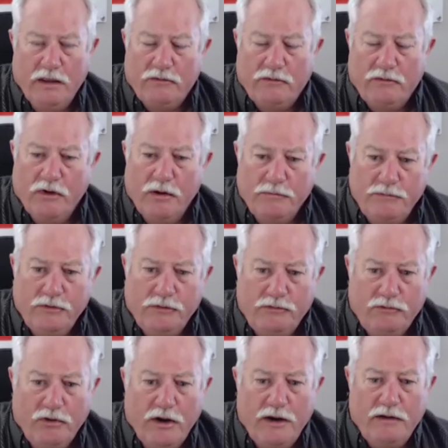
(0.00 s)
And so I'm
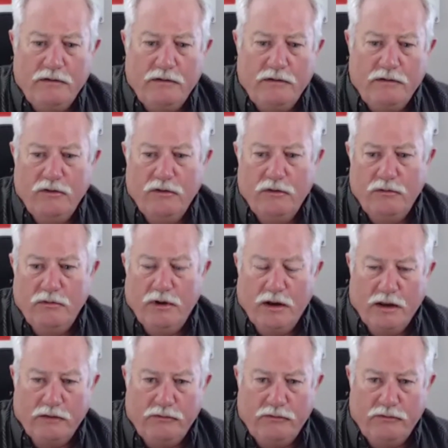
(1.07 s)
just trying to